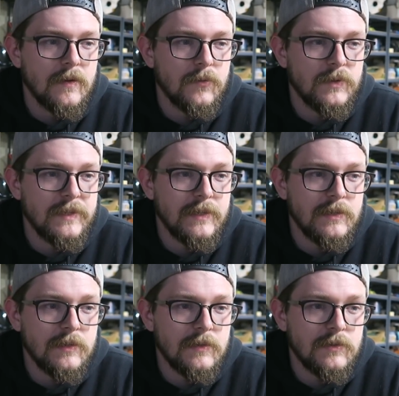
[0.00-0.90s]

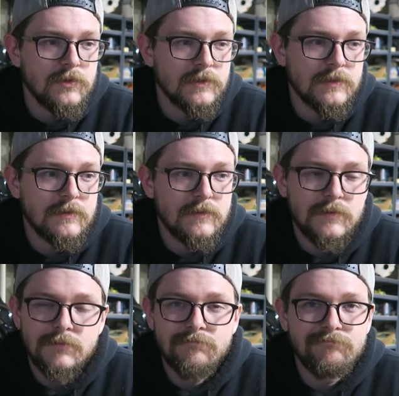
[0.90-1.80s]
we
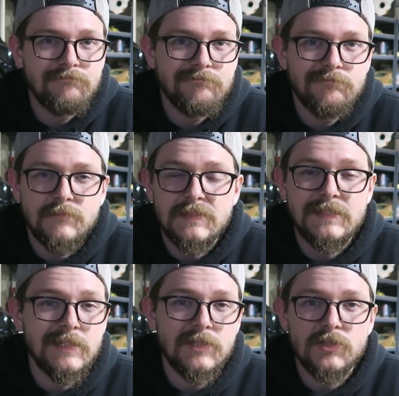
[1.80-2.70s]
just
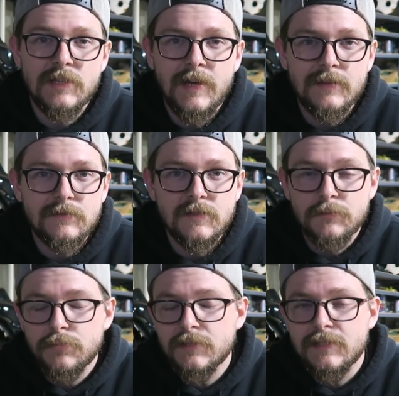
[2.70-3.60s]
ditch that
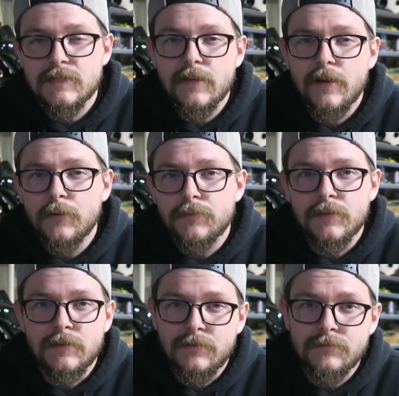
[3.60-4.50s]
complete setup
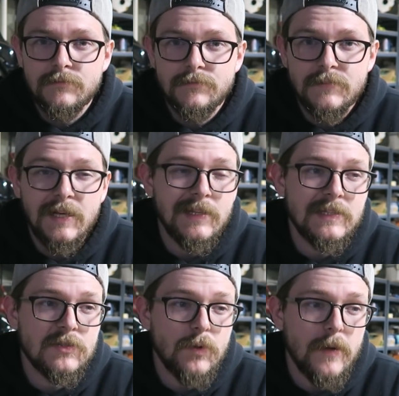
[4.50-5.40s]
and
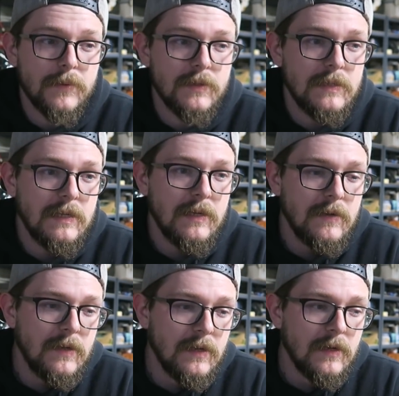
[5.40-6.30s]
LS swap it,
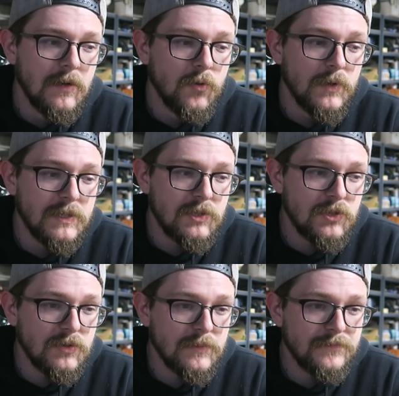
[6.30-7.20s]

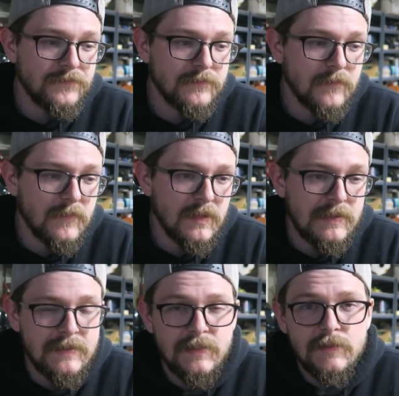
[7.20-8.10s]
which
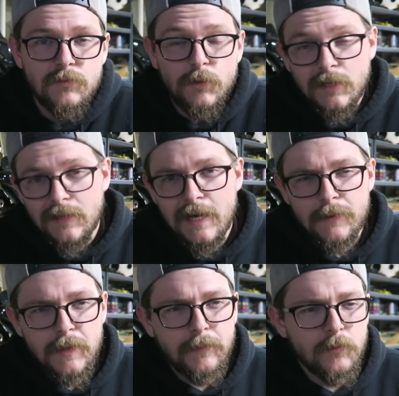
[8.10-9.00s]
is what a lot
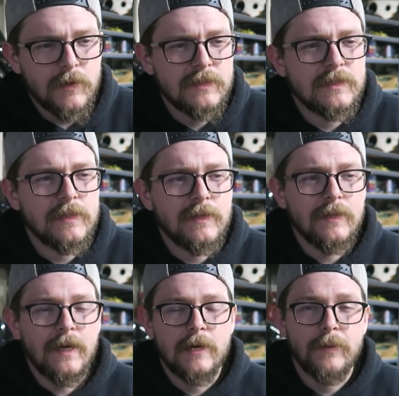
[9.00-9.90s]
of people want to see. A
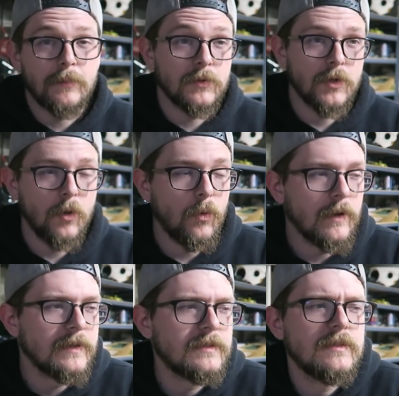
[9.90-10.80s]
lot of people don't
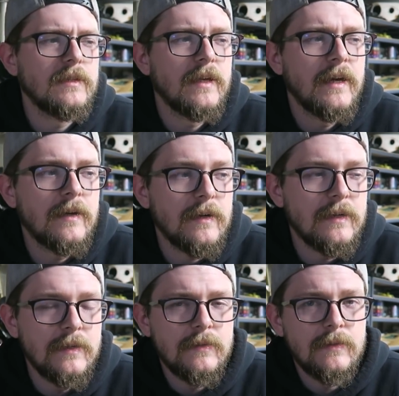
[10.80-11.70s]
want to see that.
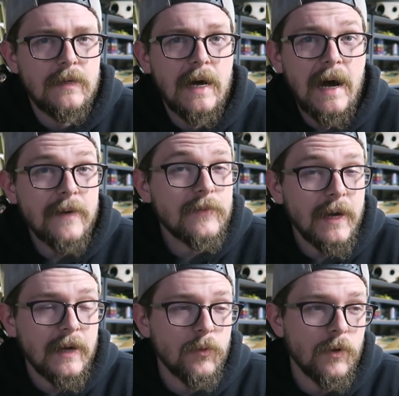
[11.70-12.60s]
I've
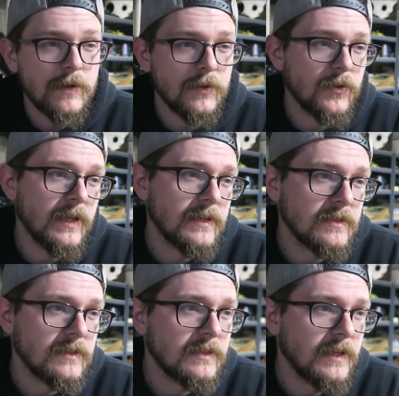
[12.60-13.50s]
kind of wanted to do that
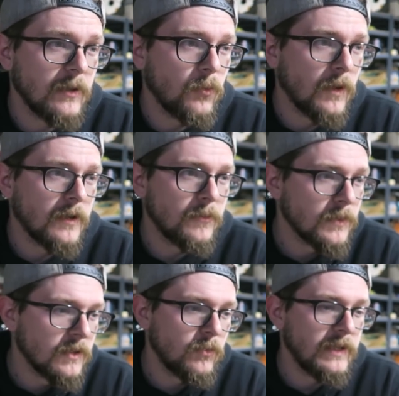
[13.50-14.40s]
since day one,
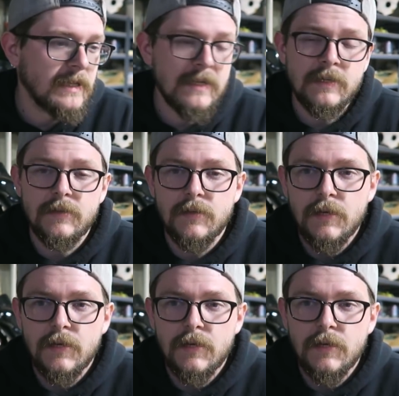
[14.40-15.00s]
but we got